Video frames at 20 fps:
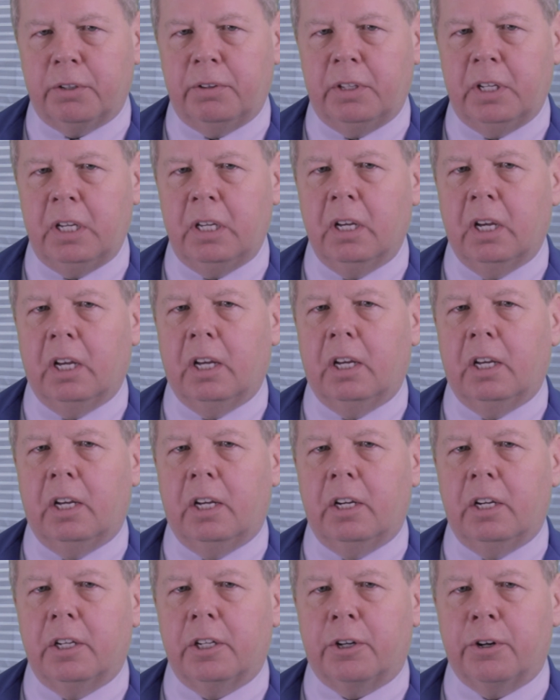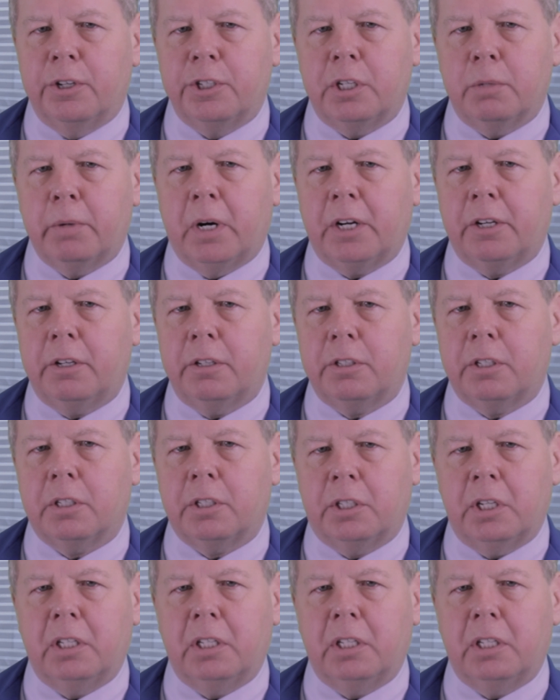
to the currency markets,